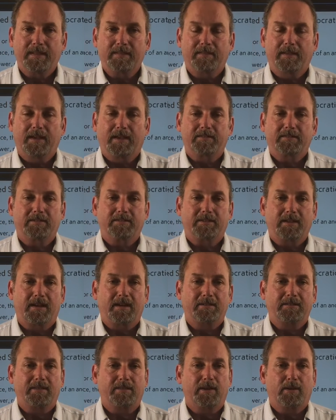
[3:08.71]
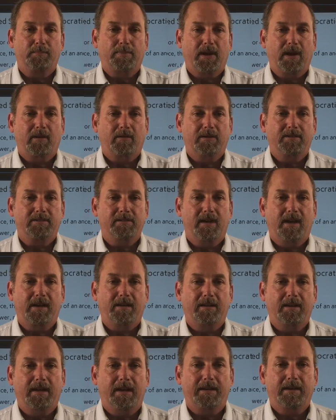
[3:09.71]
They exercised their powers
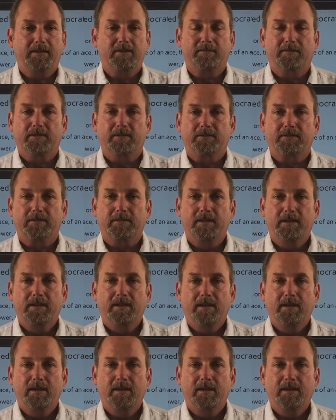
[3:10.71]
not at intervals,